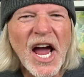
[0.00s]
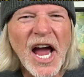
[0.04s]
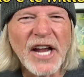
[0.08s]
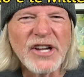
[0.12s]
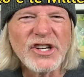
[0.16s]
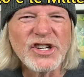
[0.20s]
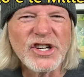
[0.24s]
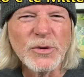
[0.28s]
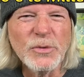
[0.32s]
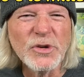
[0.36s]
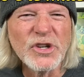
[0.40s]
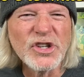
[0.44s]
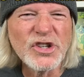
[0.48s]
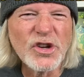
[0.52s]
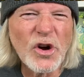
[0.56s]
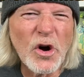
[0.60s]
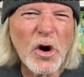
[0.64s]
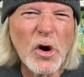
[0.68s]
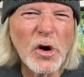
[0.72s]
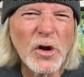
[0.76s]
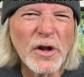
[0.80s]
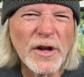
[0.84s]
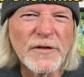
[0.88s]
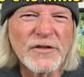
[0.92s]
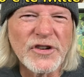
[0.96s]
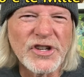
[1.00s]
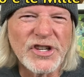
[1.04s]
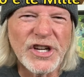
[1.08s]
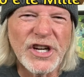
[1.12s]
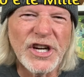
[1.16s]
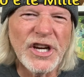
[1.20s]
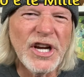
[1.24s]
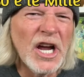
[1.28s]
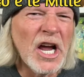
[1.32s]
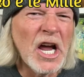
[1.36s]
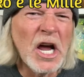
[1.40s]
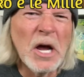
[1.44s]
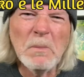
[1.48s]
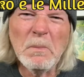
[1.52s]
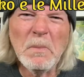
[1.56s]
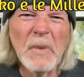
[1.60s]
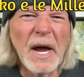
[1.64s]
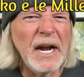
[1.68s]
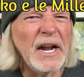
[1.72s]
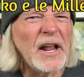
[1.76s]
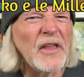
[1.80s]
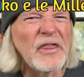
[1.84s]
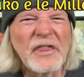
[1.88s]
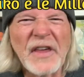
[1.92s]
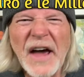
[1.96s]
and she was told if she
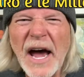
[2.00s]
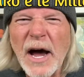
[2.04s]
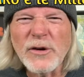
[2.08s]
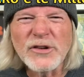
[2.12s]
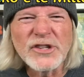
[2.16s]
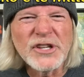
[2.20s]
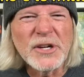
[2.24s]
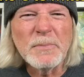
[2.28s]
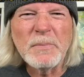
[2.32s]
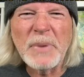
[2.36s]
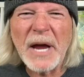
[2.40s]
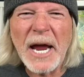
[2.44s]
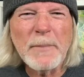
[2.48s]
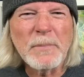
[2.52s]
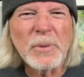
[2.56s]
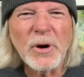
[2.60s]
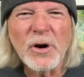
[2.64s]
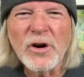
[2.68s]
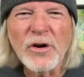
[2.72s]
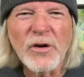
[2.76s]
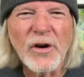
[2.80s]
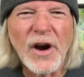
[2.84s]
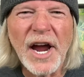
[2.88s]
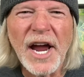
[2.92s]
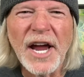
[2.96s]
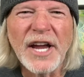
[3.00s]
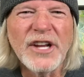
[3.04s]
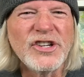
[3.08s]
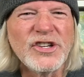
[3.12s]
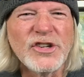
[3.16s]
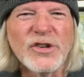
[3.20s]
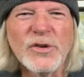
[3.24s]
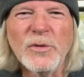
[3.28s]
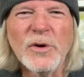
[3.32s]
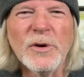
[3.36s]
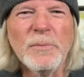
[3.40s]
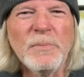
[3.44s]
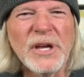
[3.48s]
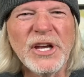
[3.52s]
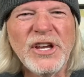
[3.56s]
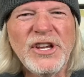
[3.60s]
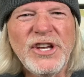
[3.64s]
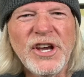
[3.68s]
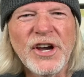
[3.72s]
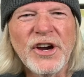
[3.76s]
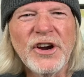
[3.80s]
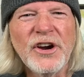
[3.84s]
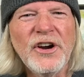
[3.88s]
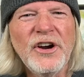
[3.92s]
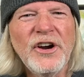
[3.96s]
made 1,000 paper cranes, she would be
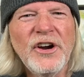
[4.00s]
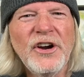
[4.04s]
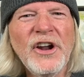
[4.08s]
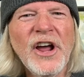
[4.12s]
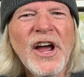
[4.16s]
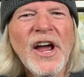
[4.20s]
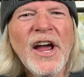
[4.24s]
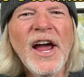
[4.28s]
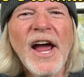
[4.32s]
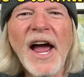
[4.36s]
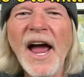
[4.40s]
cured.